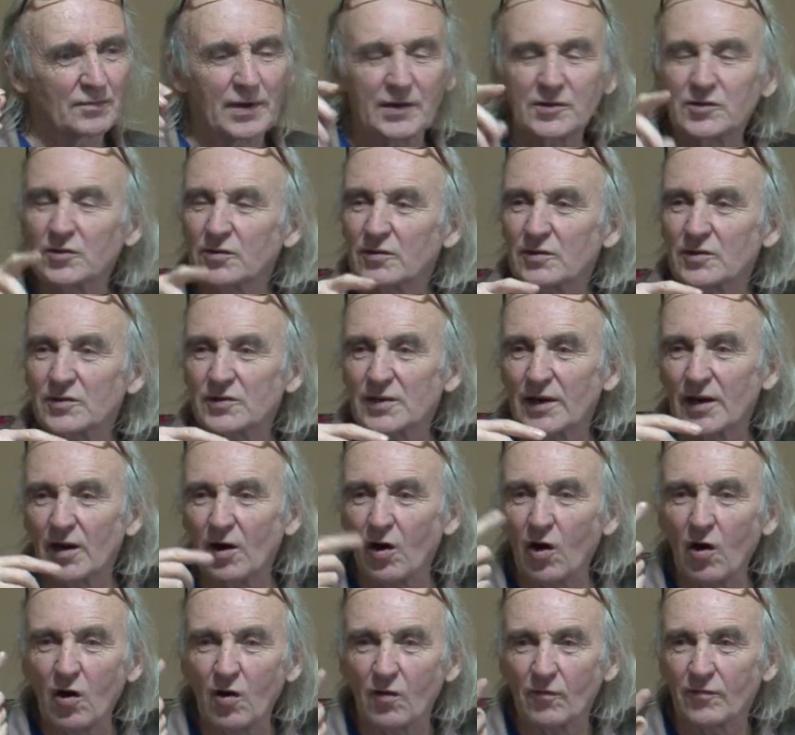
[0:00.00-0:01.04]
But you can say
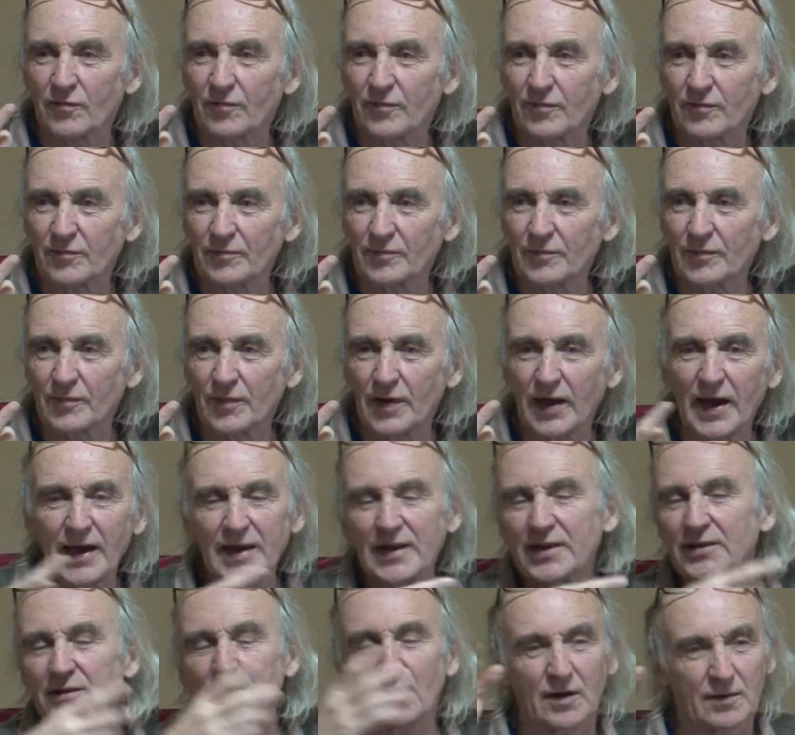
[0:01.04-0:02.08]
of
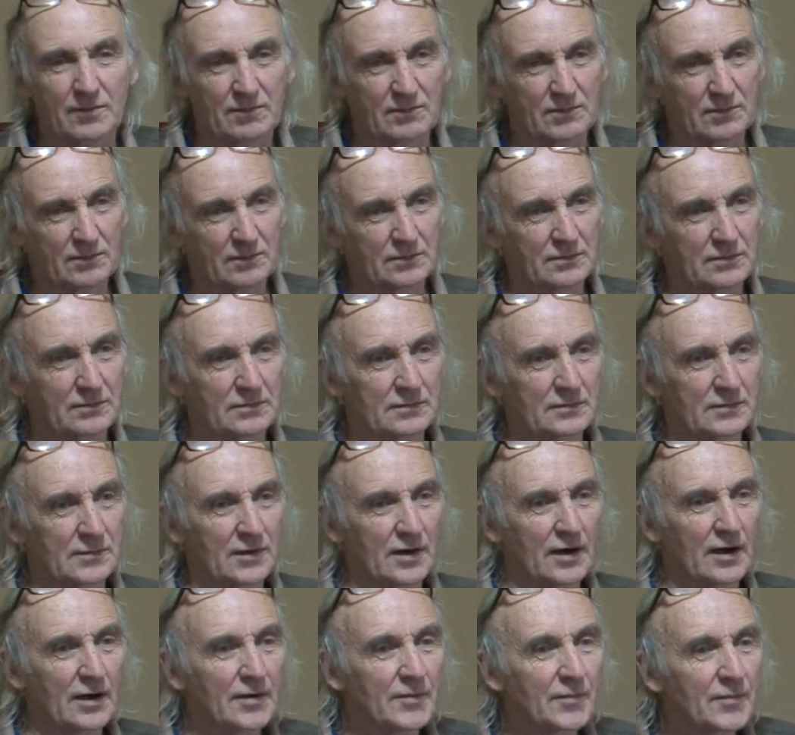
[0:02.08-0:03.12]
anytime.
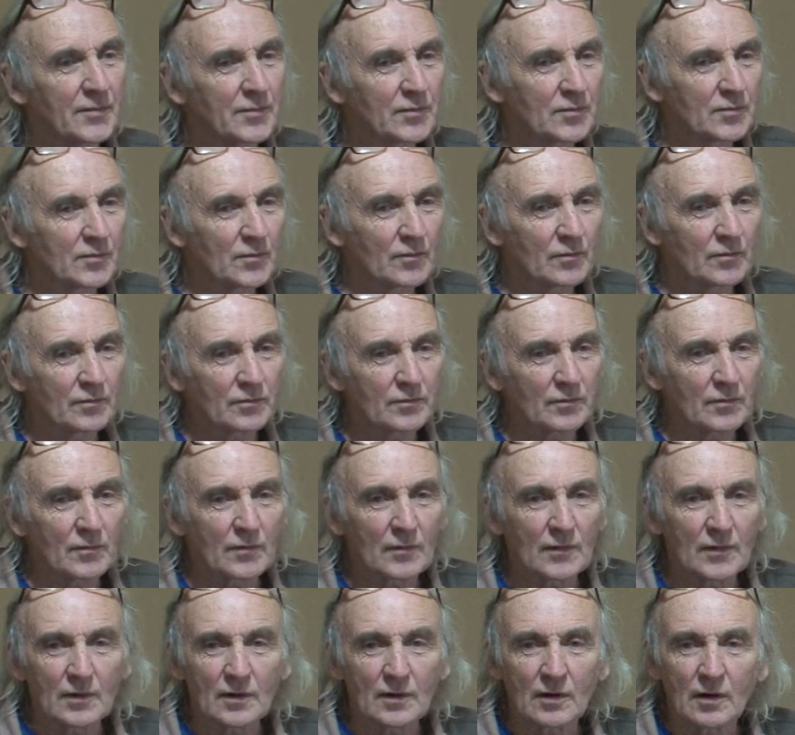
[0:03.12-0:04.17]
Yeah?
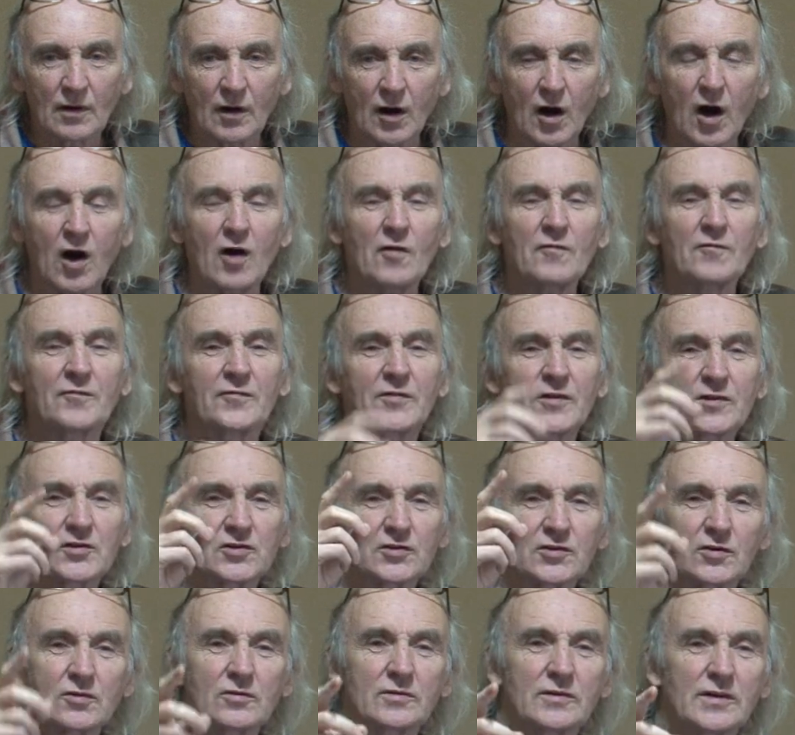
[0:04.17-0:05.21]
Of the
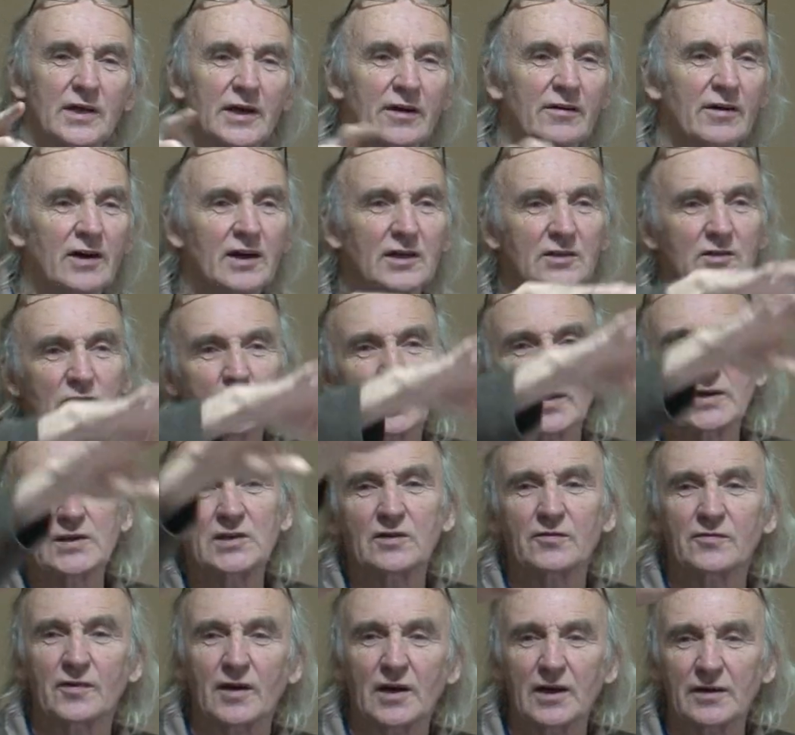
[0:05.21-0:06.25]
student, there are
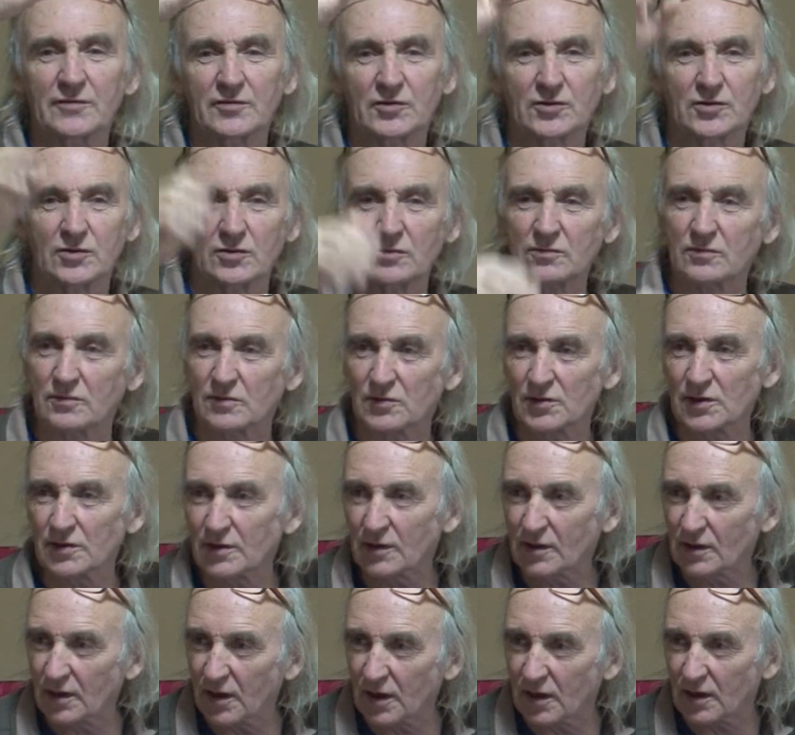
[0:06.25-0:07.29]
25 students in the
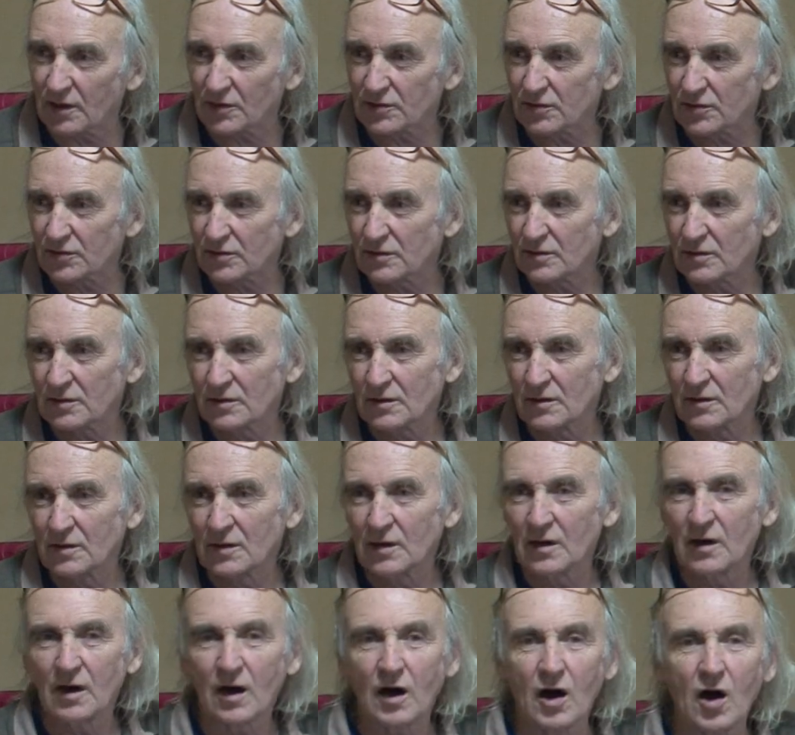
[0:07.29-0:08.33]
class.
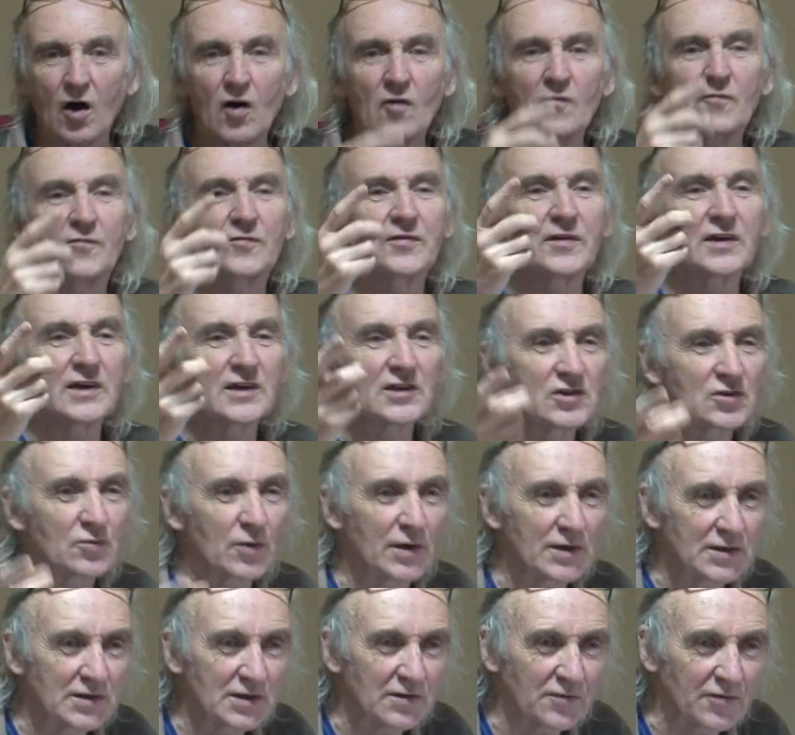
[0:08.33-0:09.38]
Of these
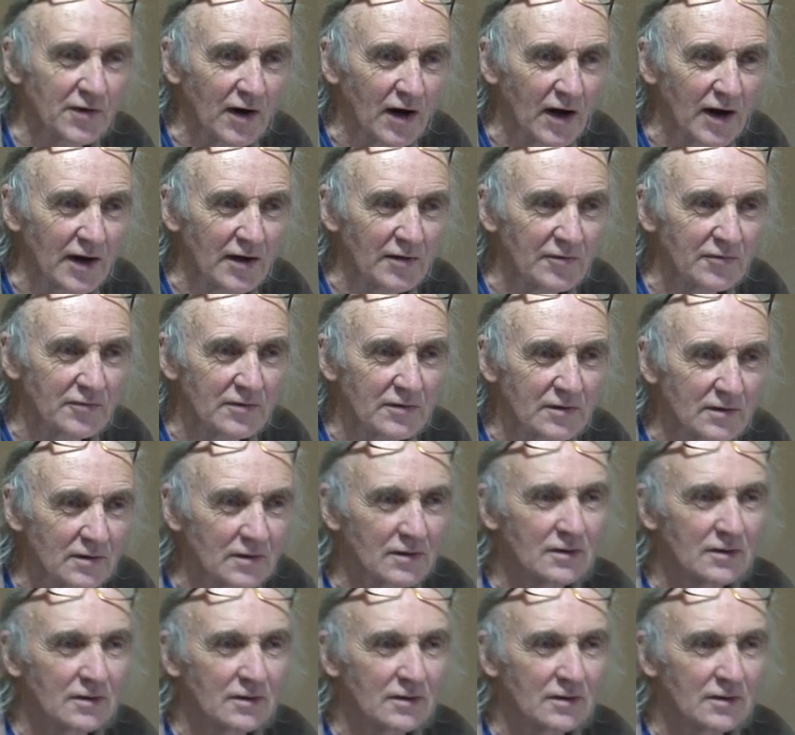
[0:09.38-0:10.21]
25,